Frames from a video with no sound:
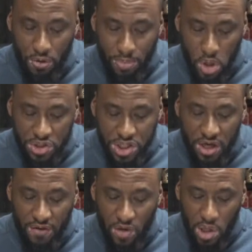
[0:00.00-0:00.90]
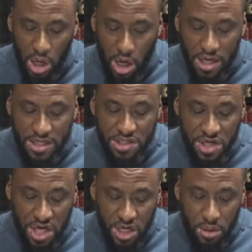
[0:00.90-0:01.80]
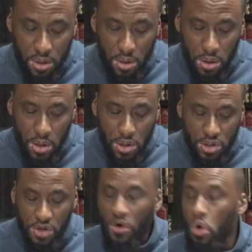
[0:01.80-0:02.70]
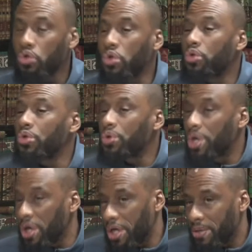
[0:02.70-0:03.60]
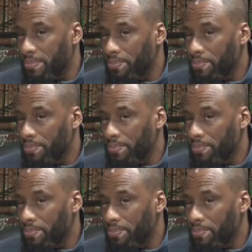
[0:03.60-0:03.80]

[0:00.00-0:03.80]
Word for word: mercy of Allah is near to those who do good.